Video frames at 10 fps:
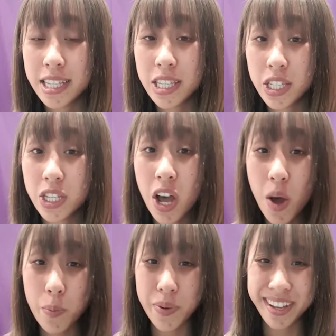
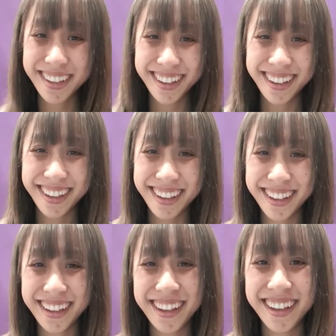top
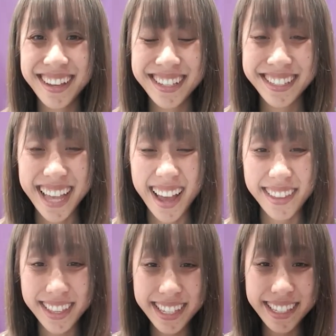
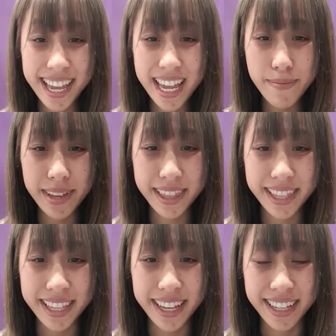sound the same at
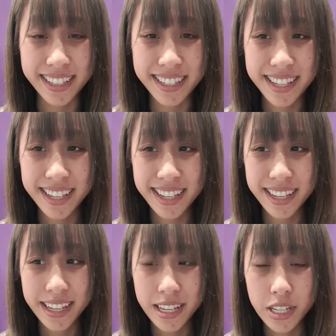the end.
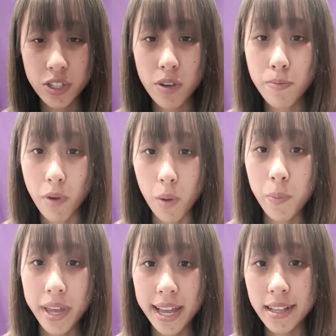So
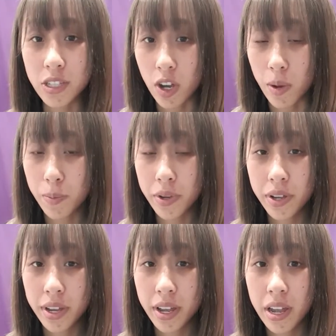mop and top
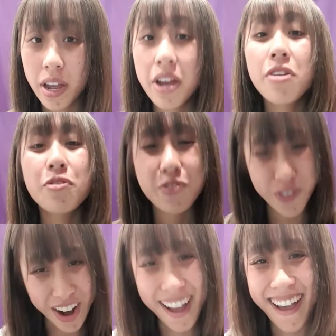
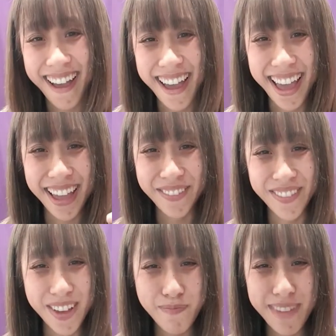rhyme.
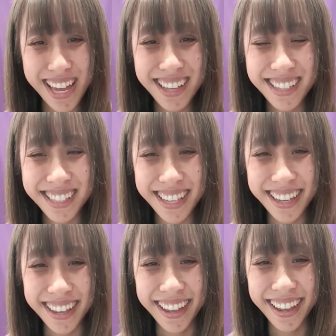
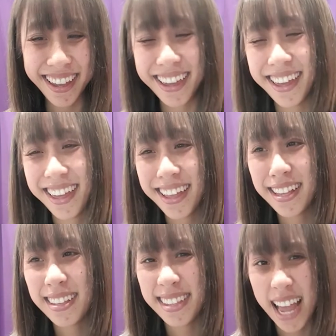Amazing.
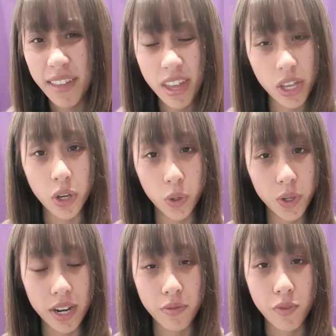Now that you're good
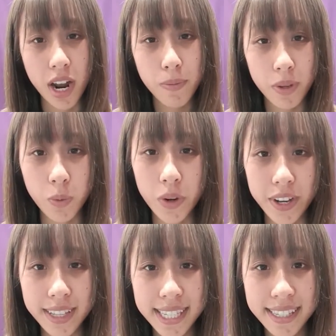at rhyming
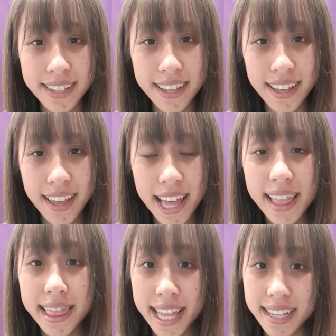words,
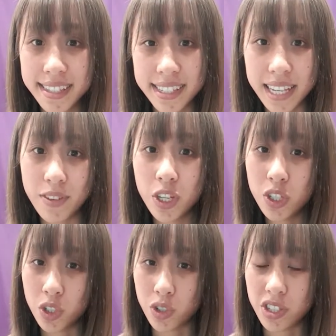let's see if you can
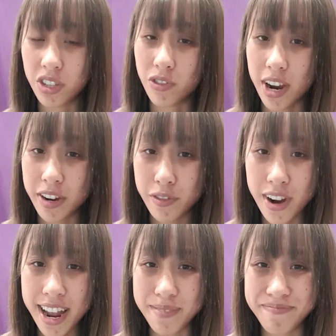choose the right
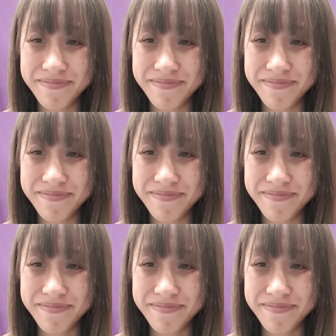rhyme.